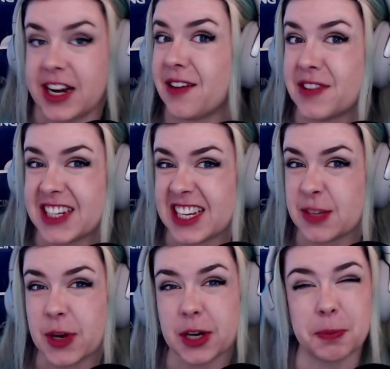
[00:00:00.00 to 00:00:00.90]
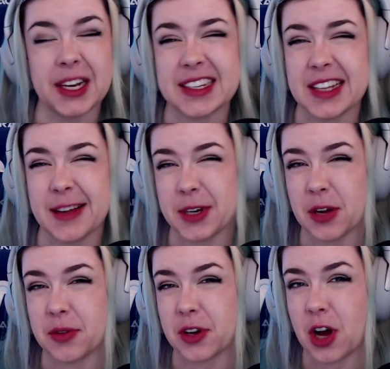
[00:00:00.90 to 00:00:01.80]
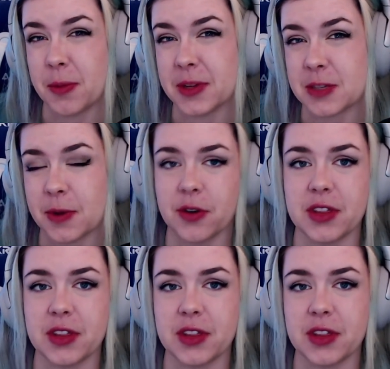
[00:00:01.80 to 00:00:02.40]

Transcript: And if it does work, please let me know in the comments below.